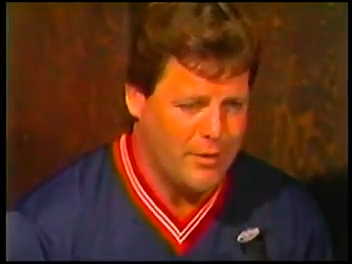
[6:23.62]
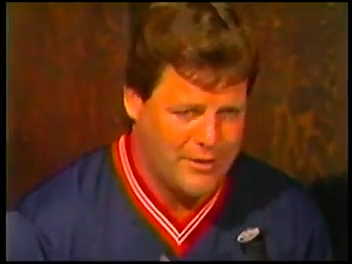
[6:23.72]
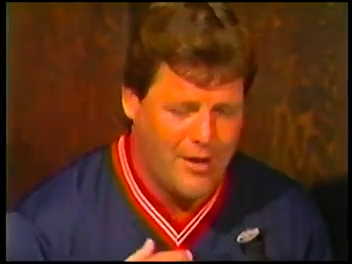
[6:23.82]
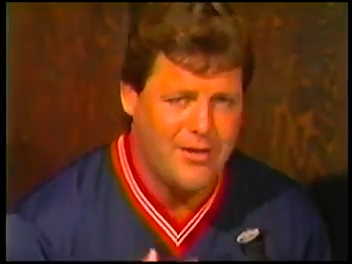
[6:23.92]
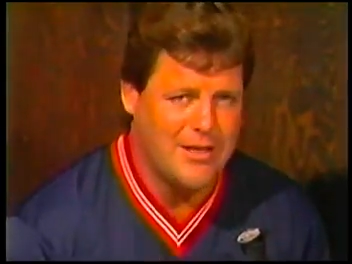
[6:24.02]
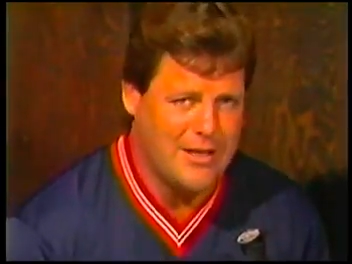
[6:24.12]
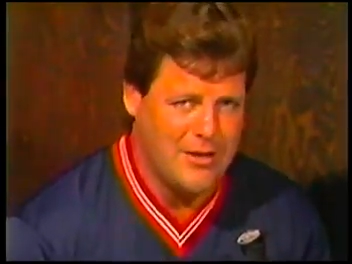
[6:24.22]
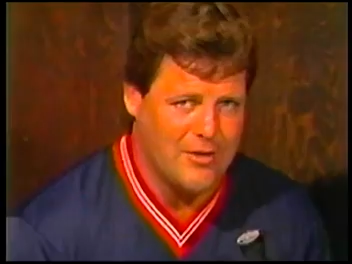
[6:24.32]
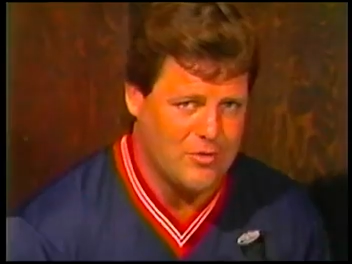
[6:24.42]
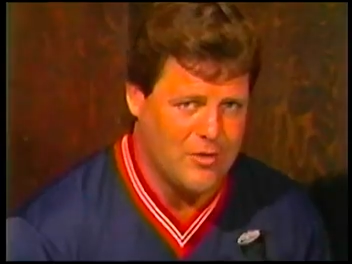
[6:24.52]
But
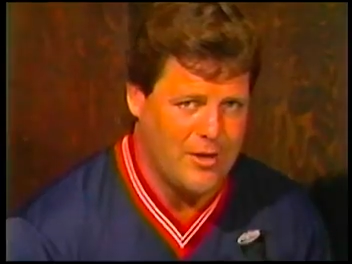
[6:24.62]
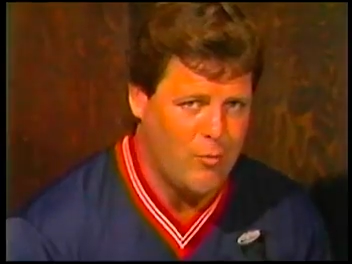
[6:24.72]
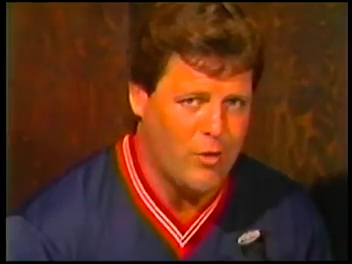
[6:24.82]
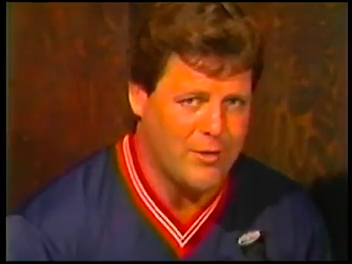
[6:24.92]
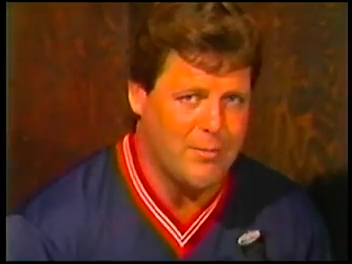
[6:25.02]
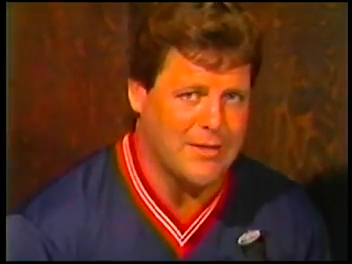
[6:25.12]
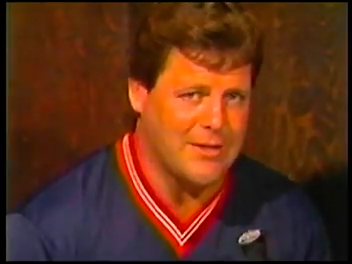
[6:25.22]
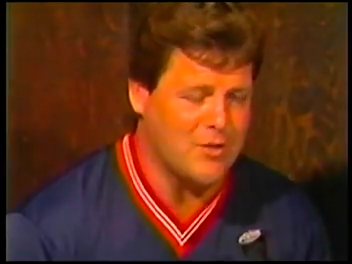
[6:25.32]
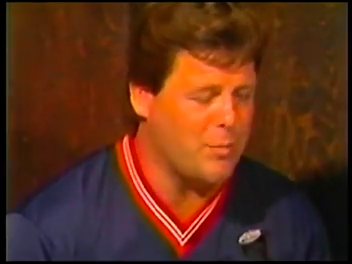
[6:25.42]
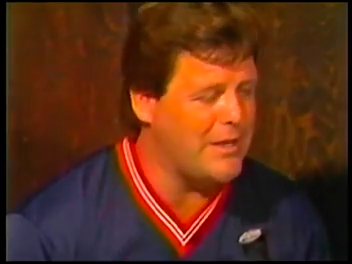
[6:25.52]
Dundee, he won't admit
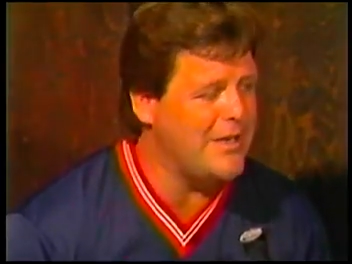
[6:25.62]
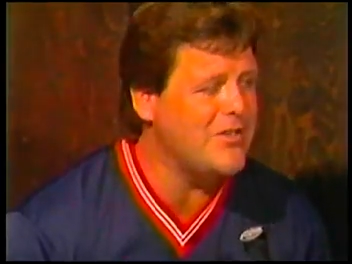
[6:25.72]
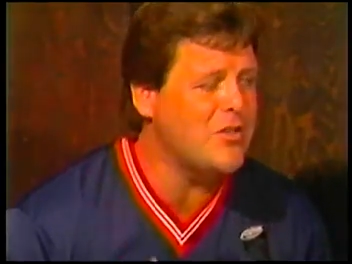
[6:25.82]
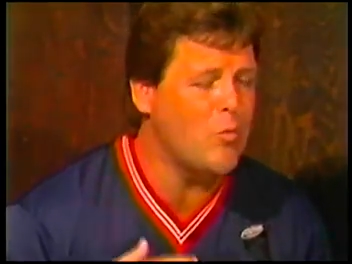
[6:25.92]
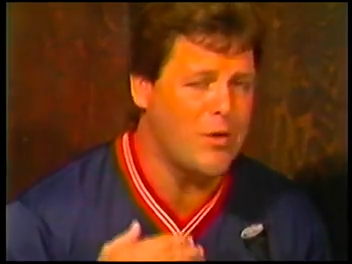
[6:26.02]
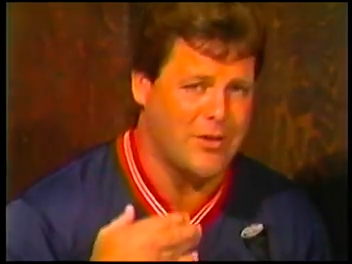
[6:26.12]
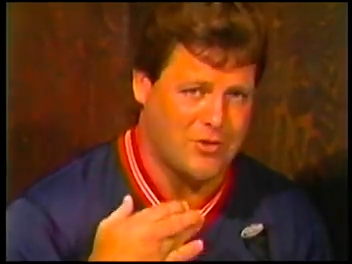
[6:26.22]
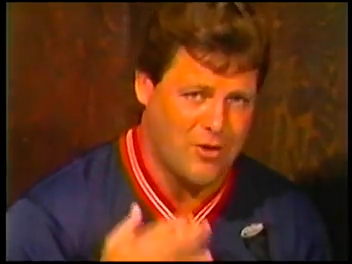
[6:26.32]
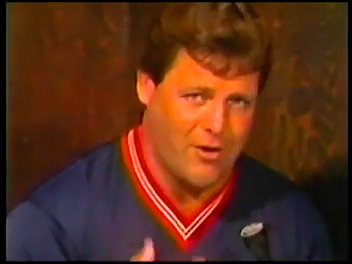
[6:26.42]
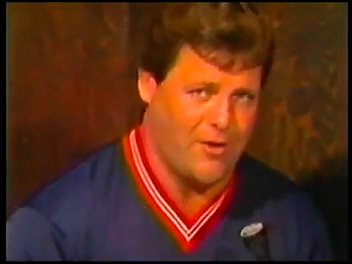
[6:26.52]
this, but he's the one that
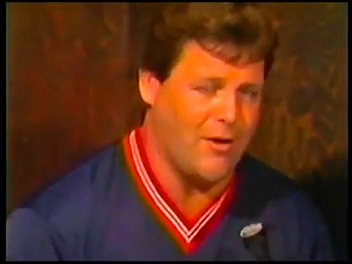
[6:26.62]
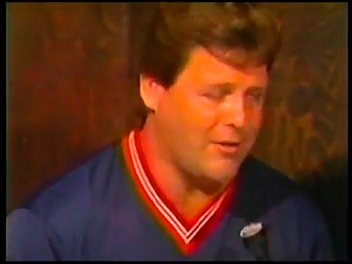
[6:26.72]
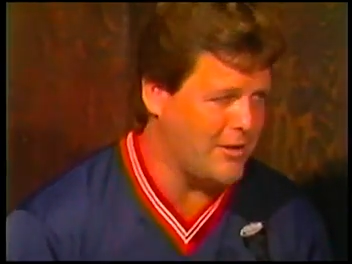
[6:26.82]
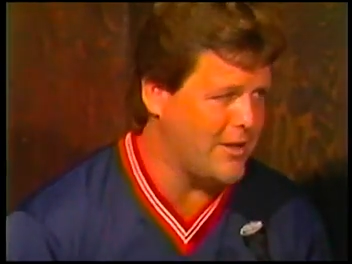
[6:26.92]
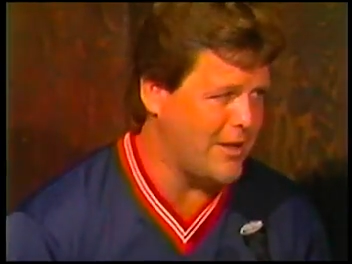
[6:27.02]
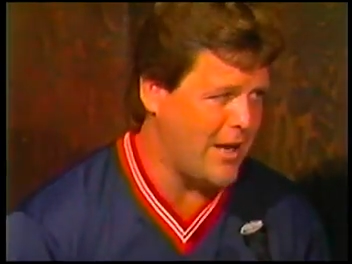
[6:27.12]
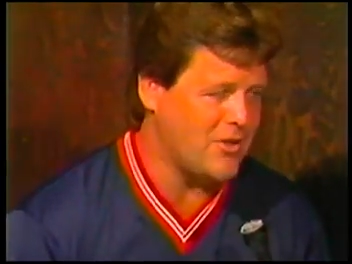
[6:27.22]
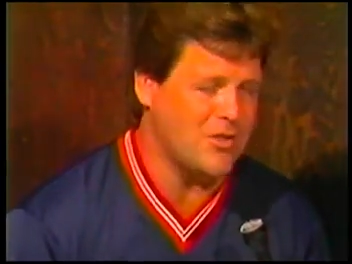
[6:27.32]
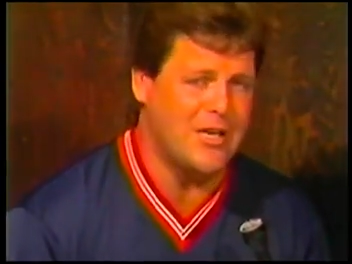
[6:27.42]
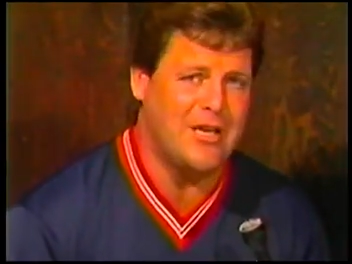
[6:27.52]
started all the
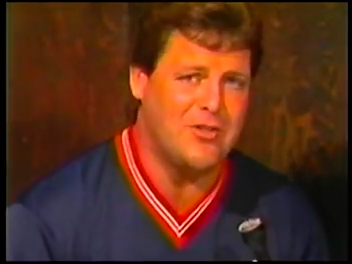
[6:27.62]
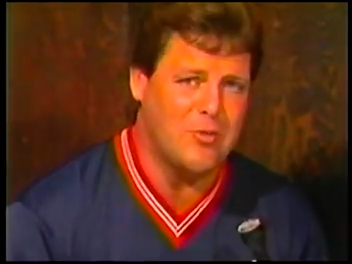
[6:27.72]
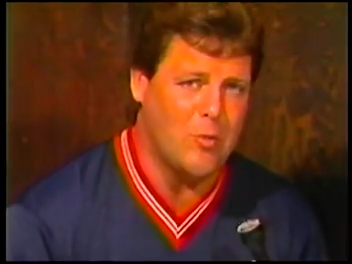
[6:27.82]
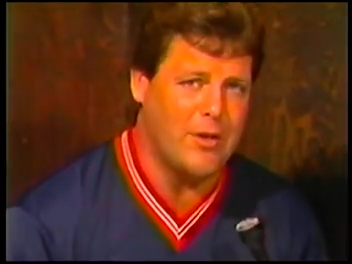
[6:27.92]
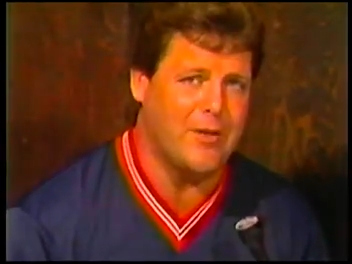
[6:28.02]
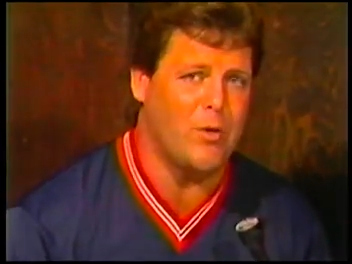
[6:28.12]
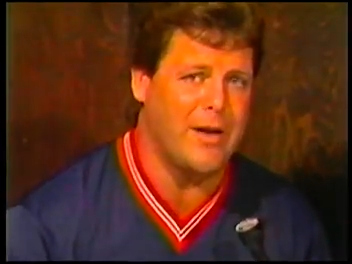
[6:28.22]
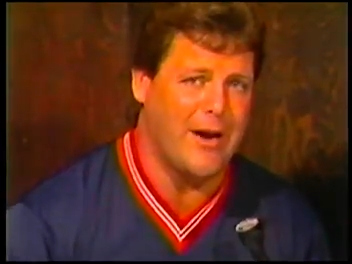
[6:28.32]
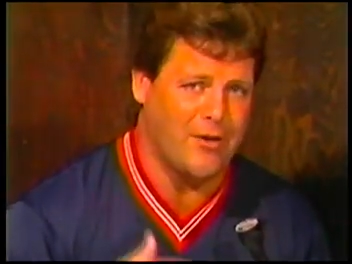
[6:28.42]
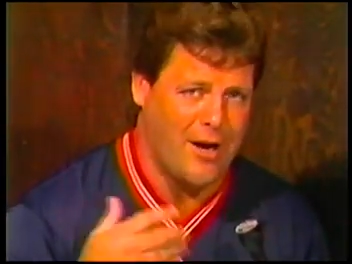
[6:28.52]
litigation. He's the one that
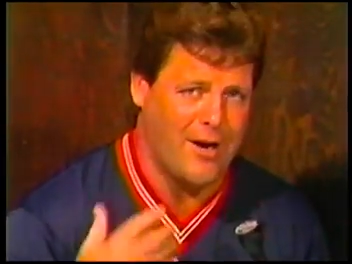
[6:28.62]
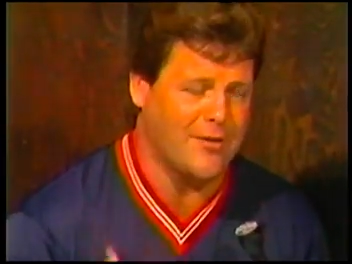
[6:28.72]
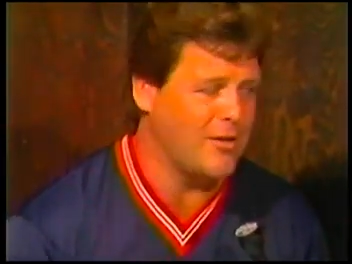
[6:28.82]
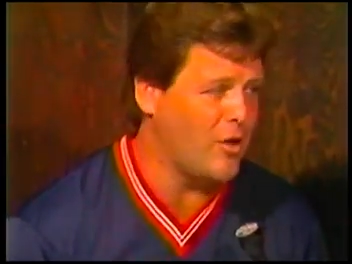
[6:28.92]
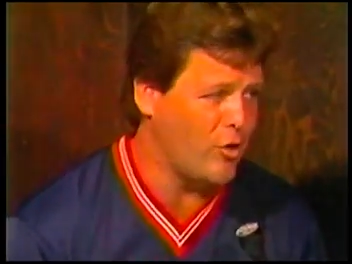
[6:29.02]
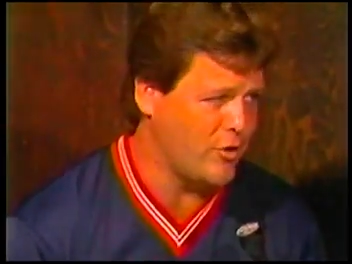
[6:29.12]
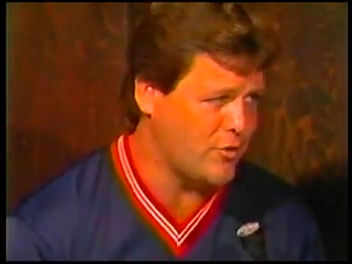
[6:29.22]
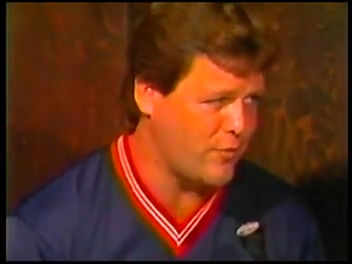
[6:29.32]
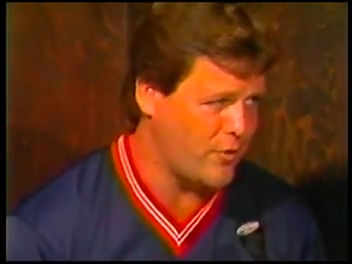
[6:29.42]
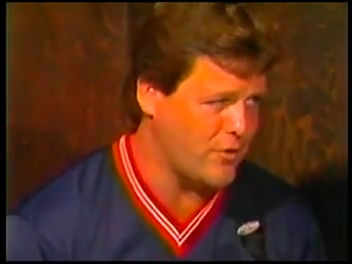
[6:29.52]
went out and hired the
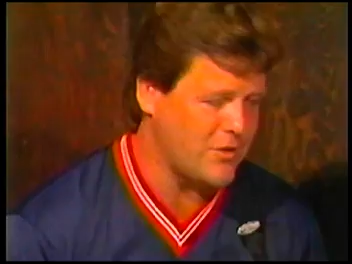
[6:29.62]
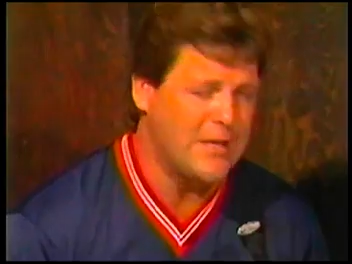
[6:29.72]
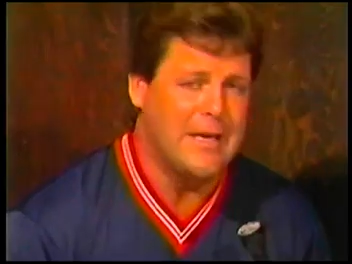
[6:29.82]
lawyers first.